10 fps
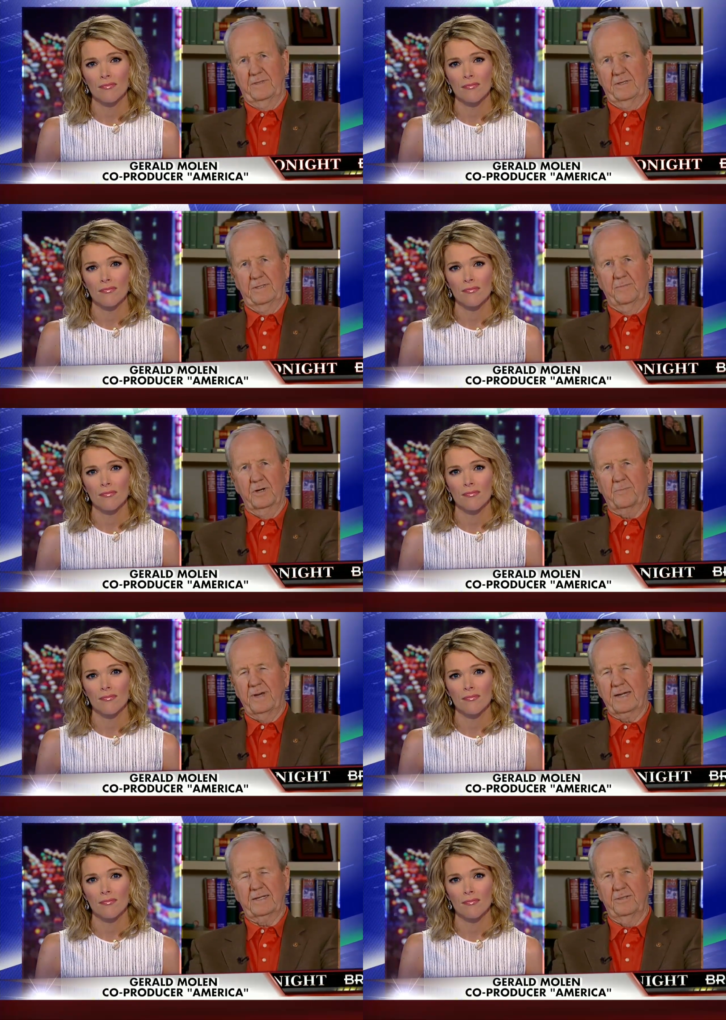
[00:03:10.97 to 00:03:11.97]
Speaker 1: the book
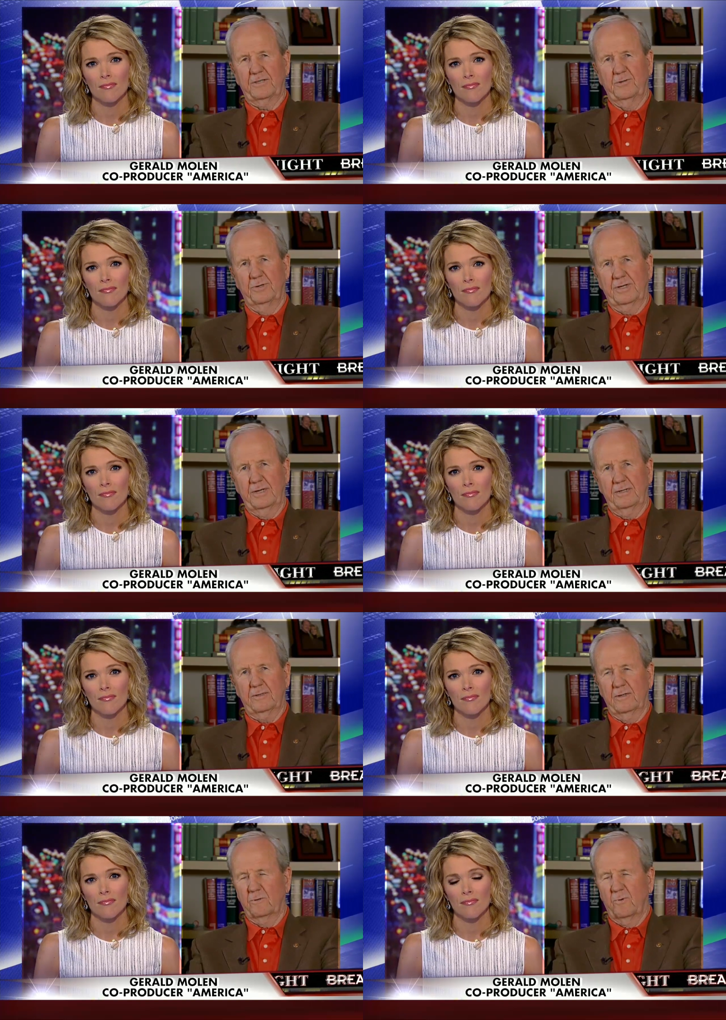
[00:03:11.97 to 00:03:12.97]
back in the stores again.
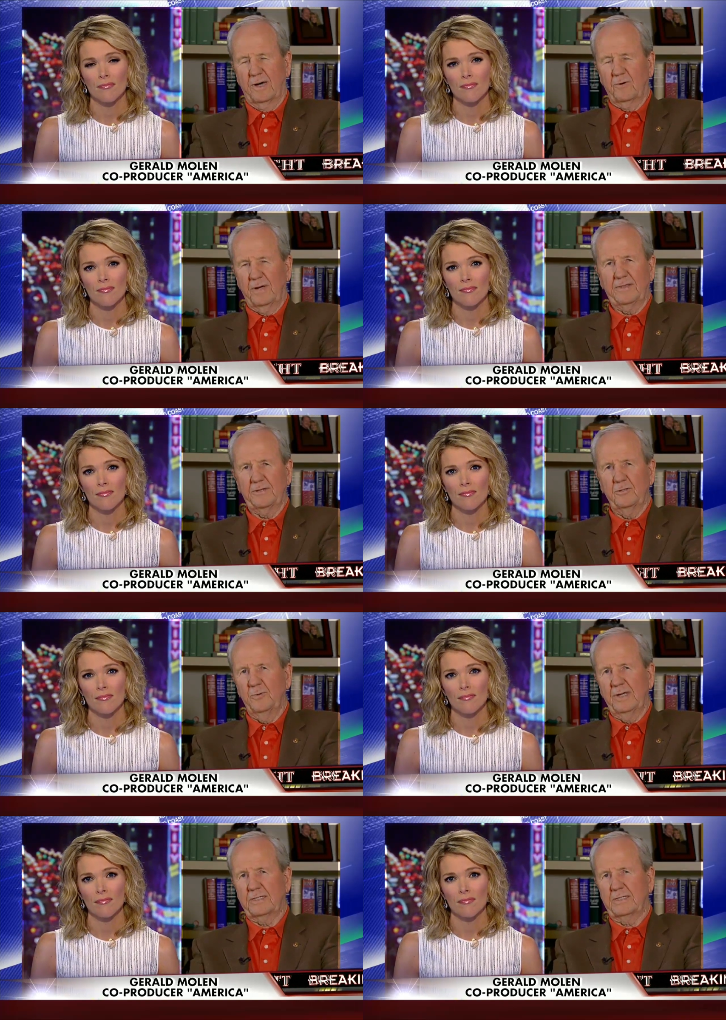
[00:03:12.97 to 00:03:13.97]
Why wait the 2
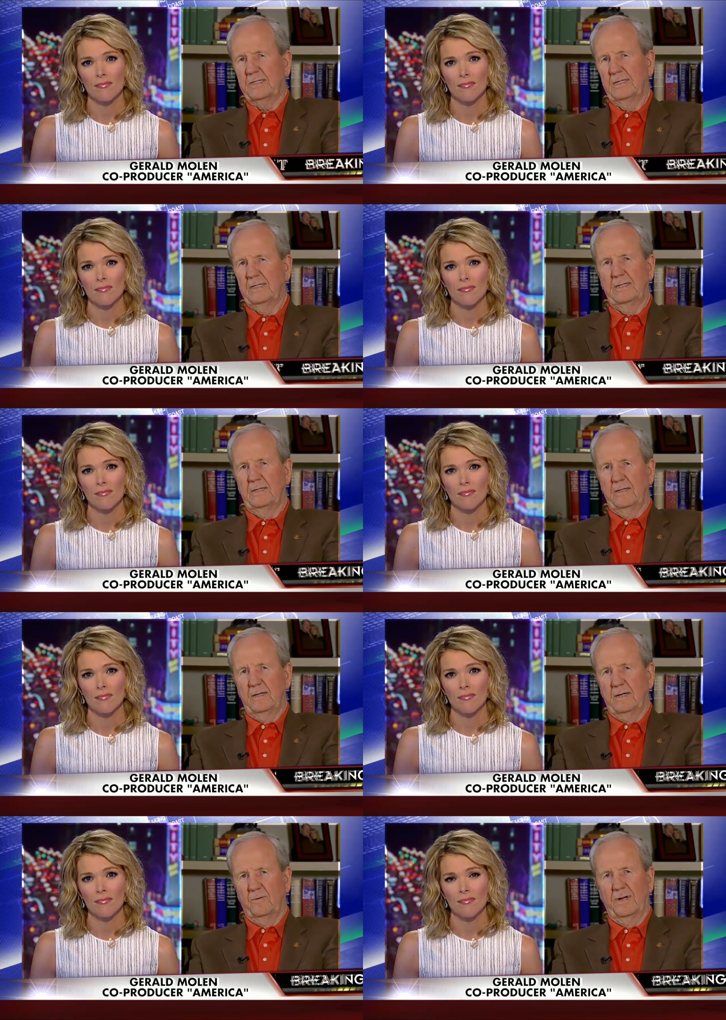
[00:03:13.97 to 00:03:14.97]
weeks?
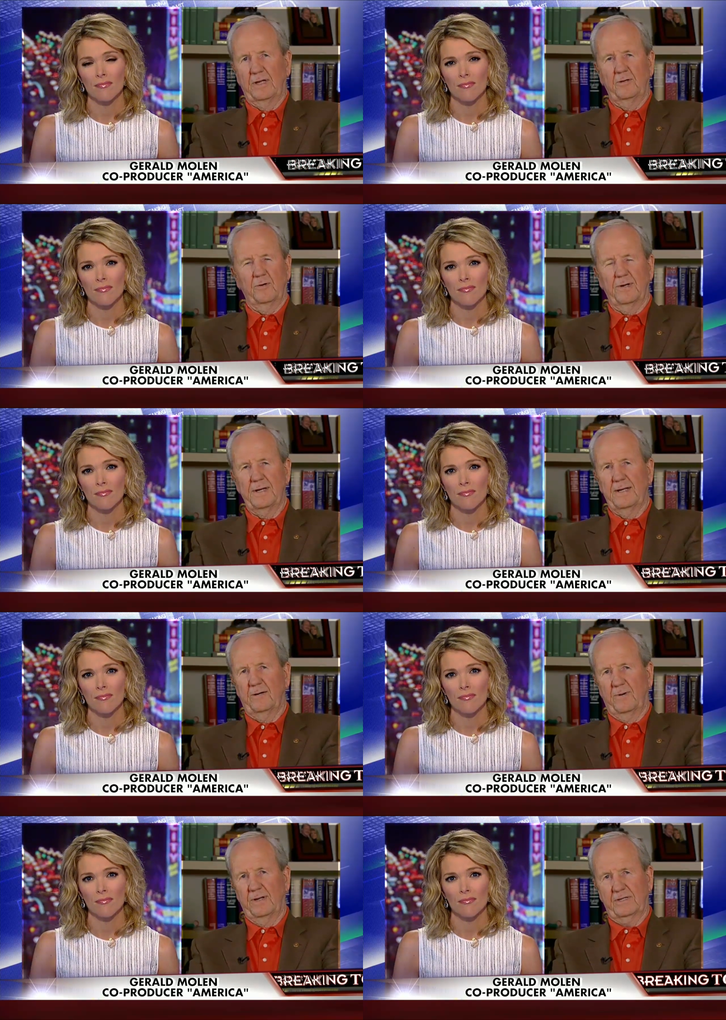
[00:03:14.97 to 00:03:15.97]
Why not do it right
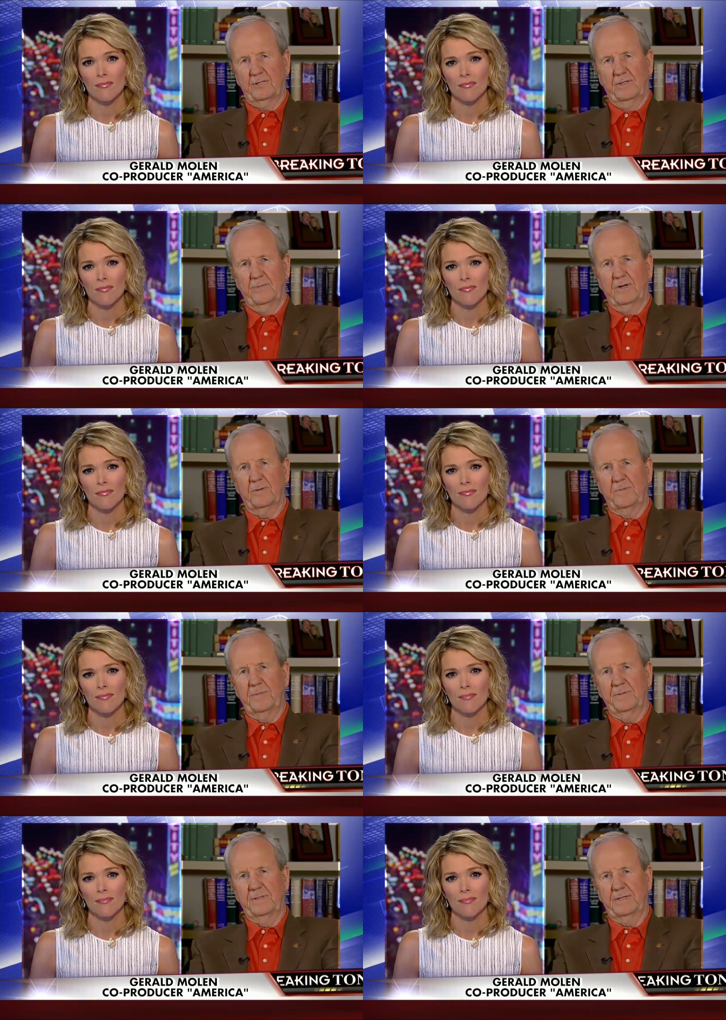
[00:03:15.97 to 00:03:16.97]
now? Why not show the American
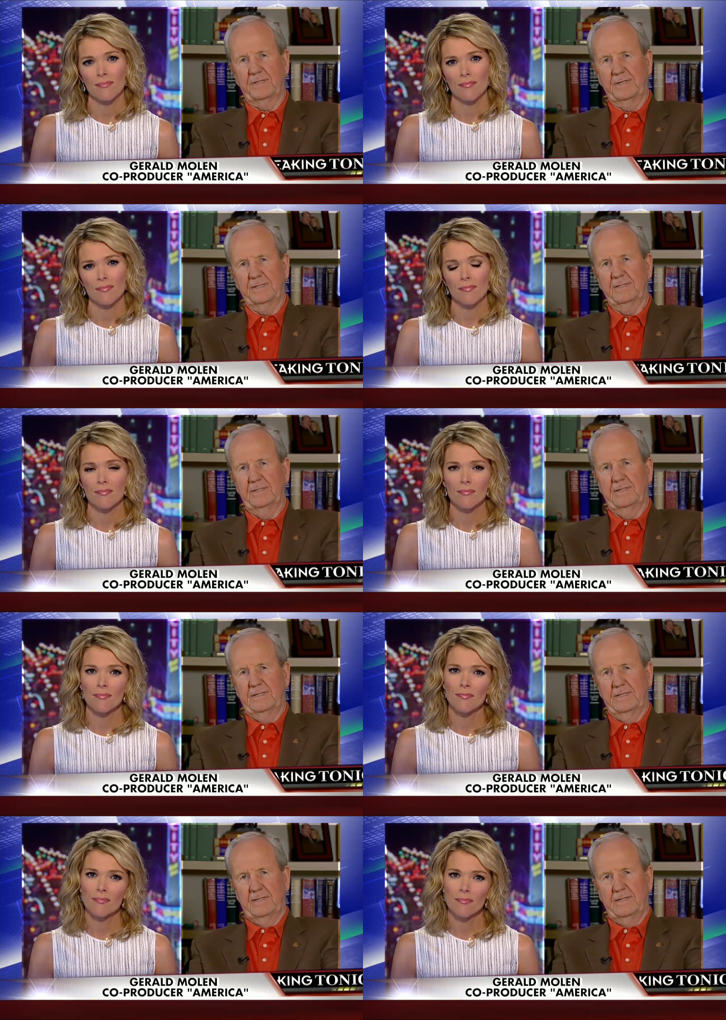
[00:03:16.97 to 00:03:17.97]
people that
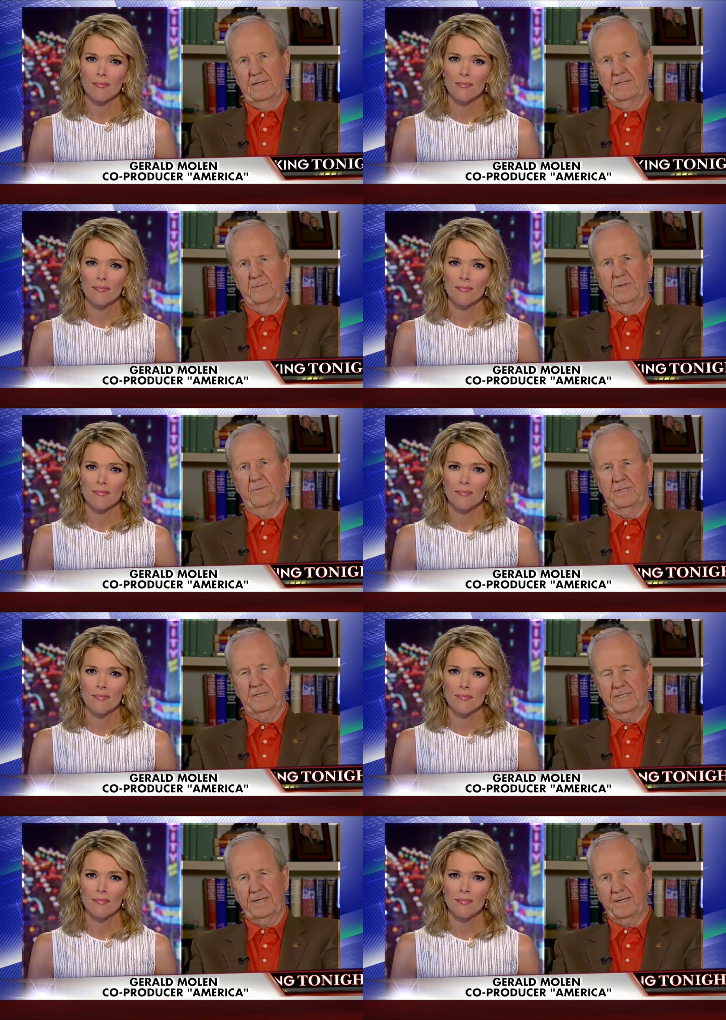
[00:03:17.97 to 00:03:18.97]
they mean what
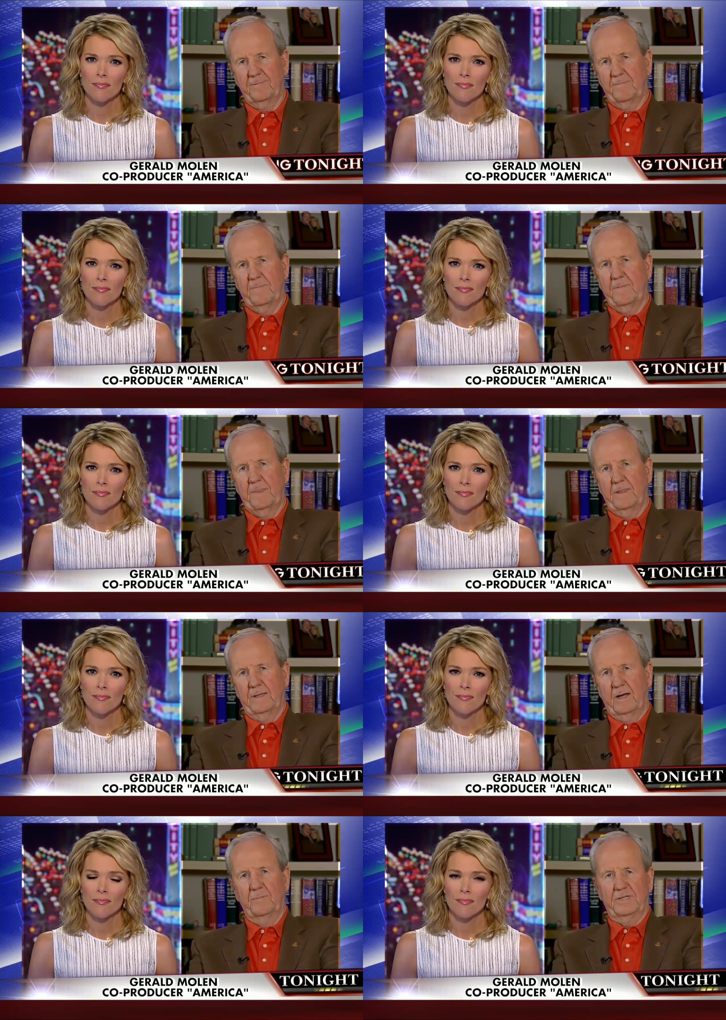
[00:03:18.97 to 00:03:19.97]
they say?
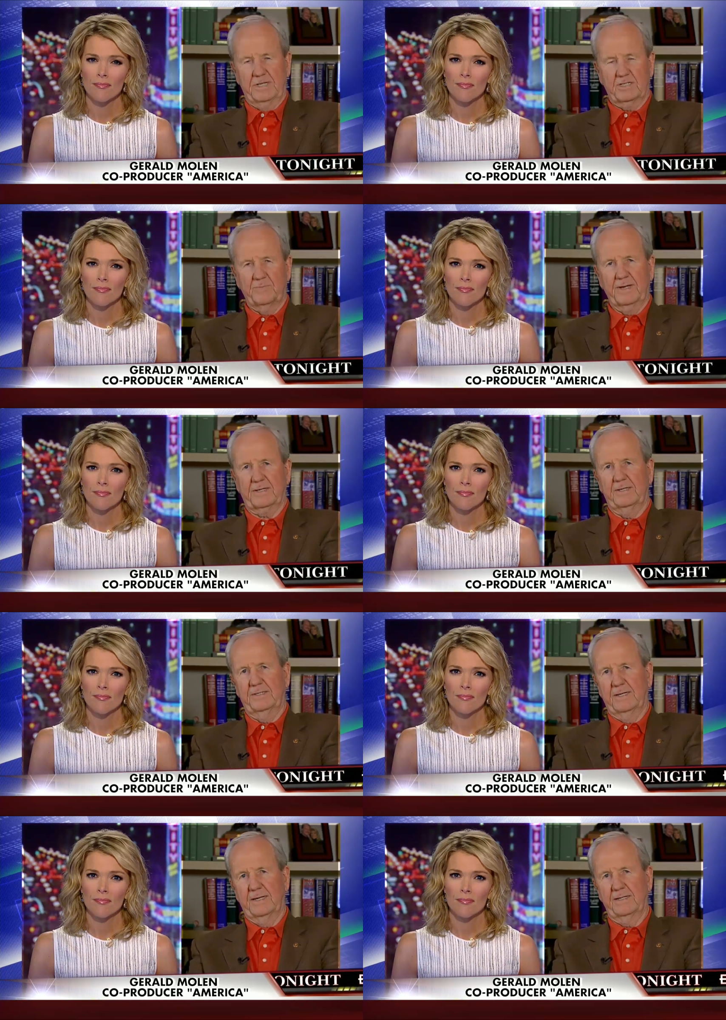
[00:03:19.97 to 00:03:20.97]
I'll be suspect
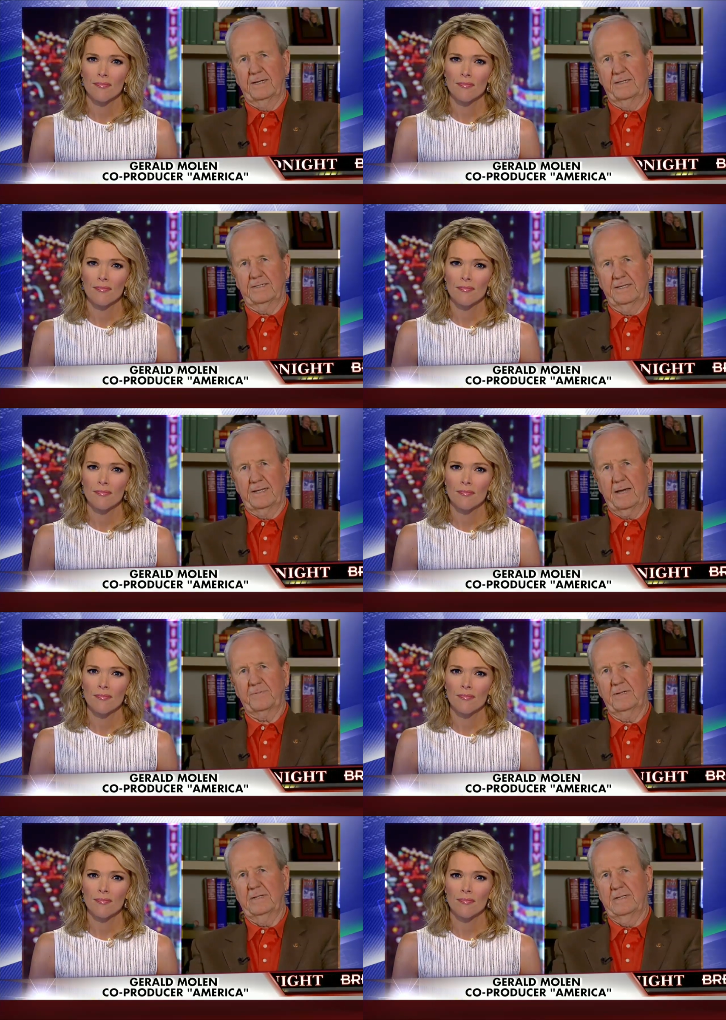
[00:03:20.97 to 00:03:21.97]
until I see it
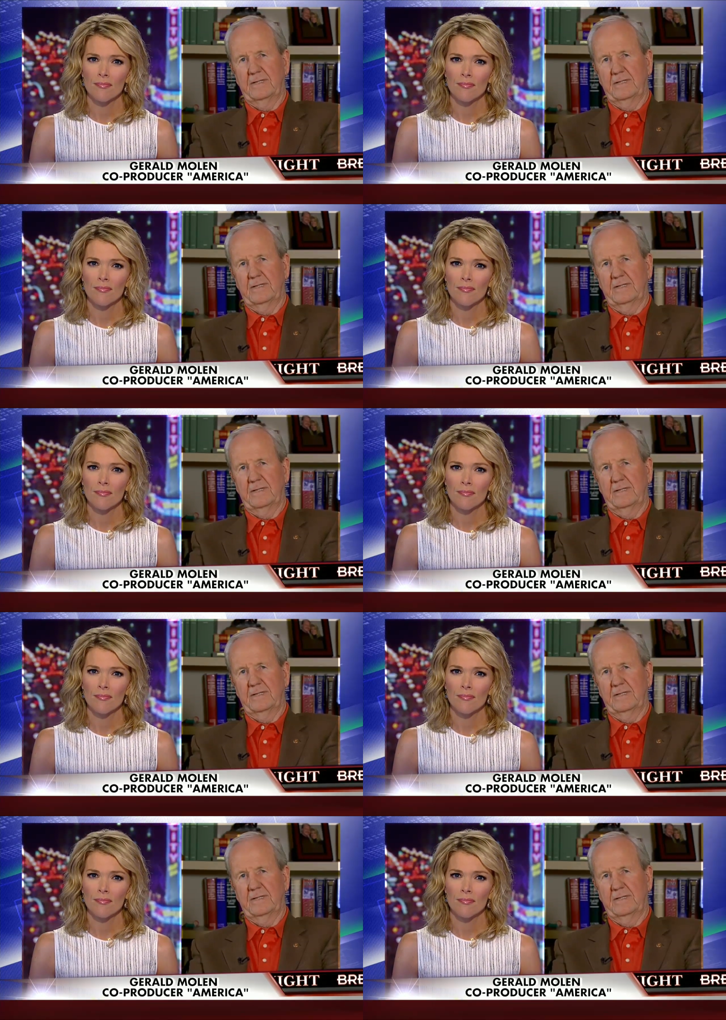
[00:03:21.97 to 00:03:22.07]
happen.